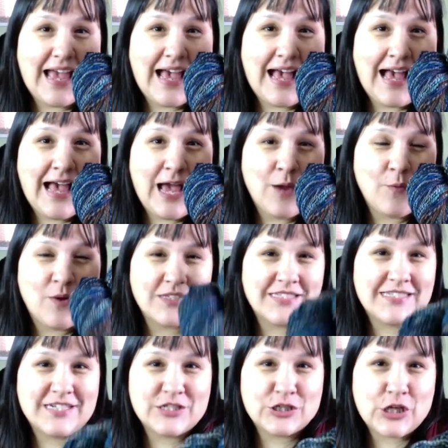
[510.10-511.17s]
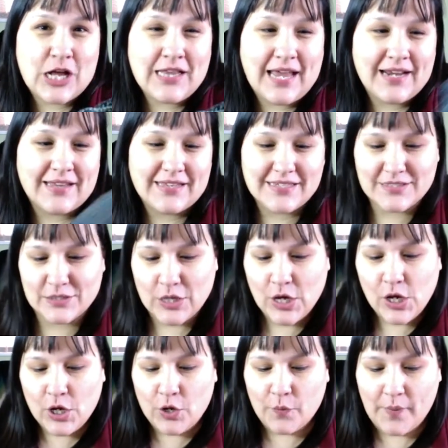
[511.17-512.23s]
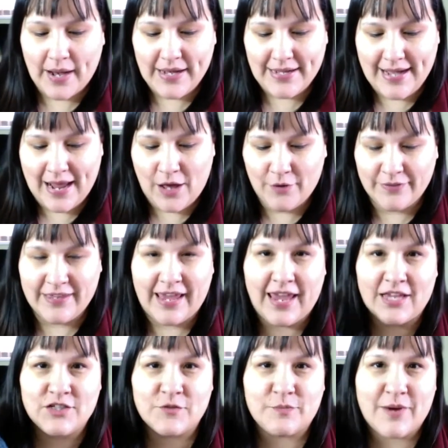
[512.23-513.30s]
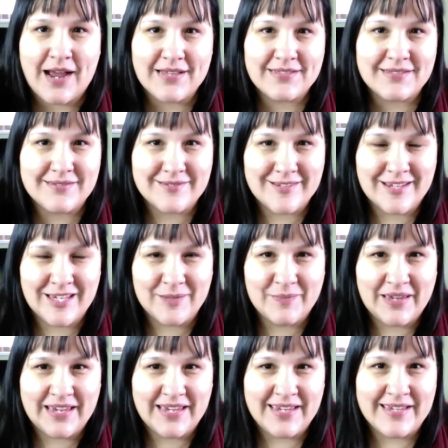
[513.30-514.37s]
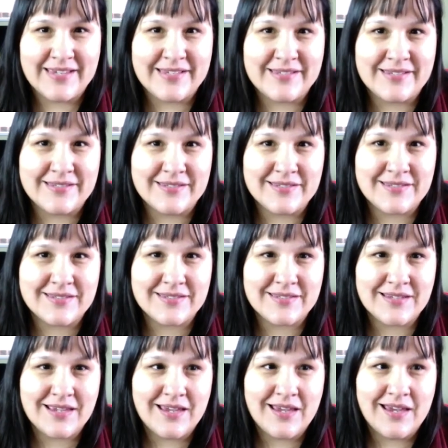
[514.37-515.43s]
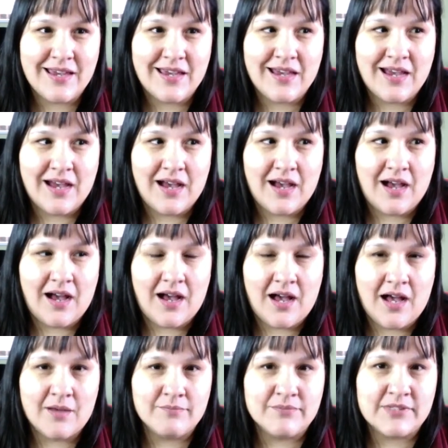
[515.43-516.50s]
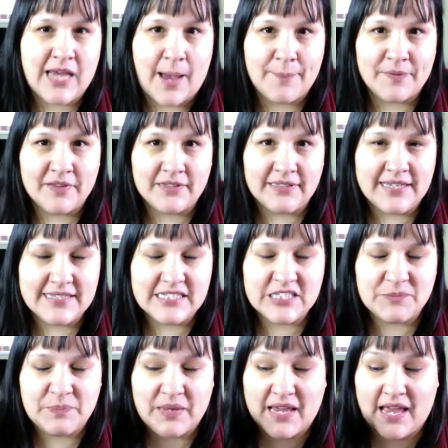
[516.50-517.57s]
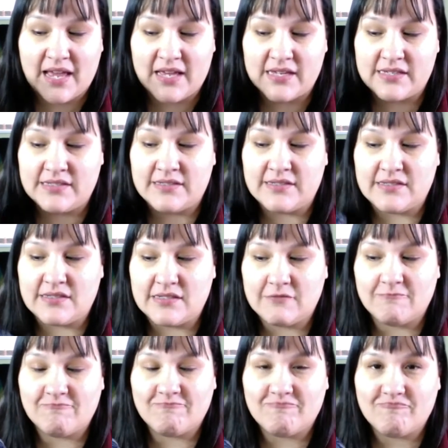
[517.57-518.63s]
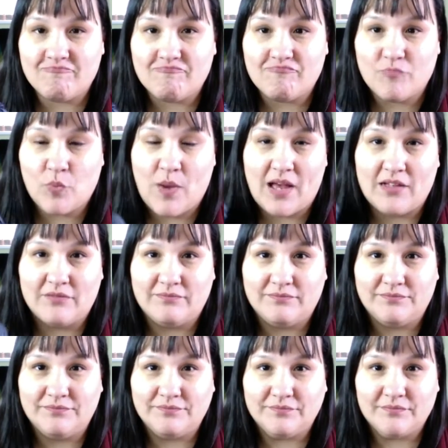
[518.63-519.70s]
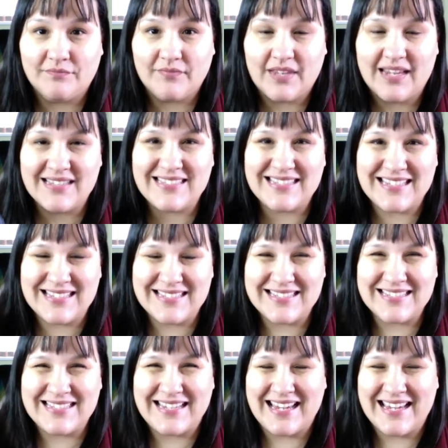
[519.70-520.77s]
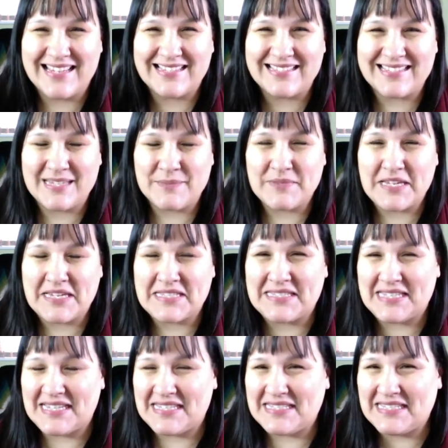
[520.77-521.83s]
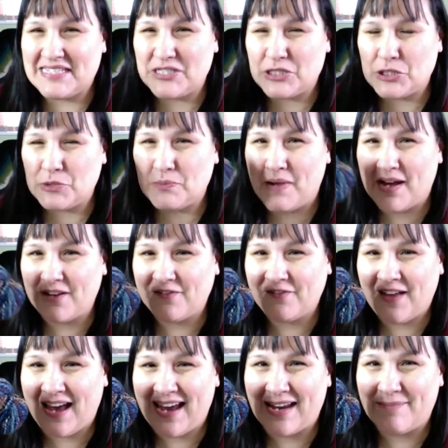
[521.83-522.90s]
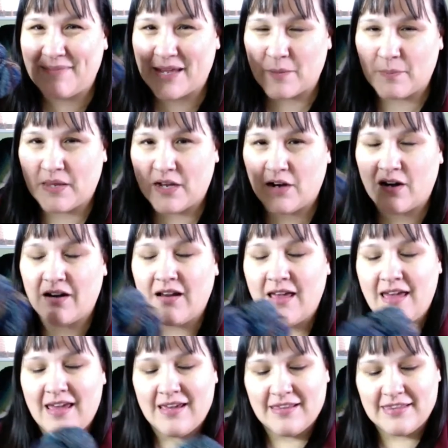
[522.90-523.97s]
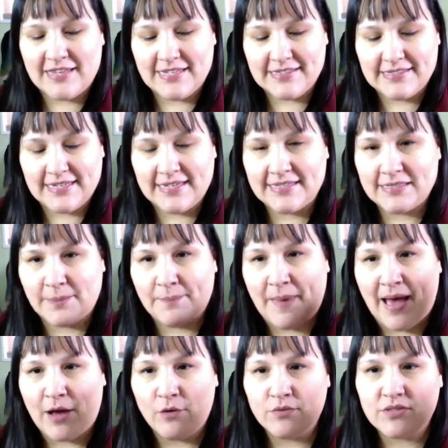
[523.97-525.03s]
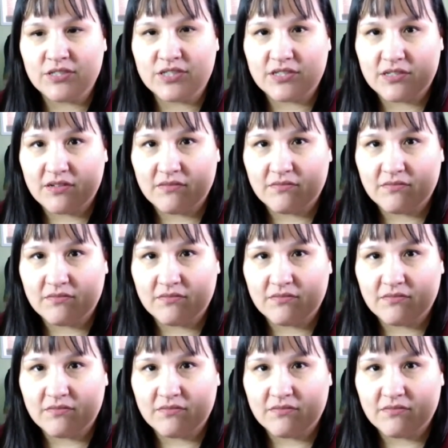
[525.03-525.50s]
I want to knit a shawl out of this. Right now, the Age of Brass and Steam is top of the list because, well, it seems like it's easy to modify and make bigger. This is about